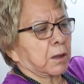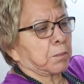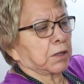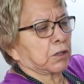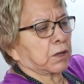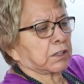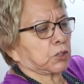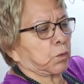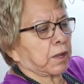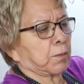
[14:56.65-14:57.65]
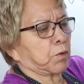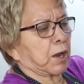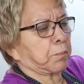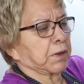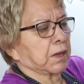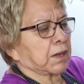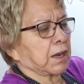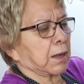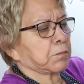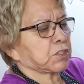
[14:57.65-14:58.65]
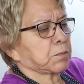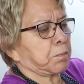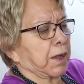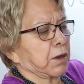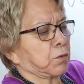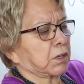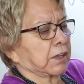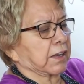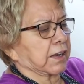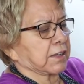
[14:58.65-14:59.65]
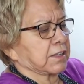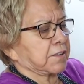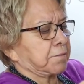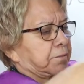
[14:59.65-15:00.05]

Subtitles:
But look at the way I'm wrapping it. I'm spiraling it.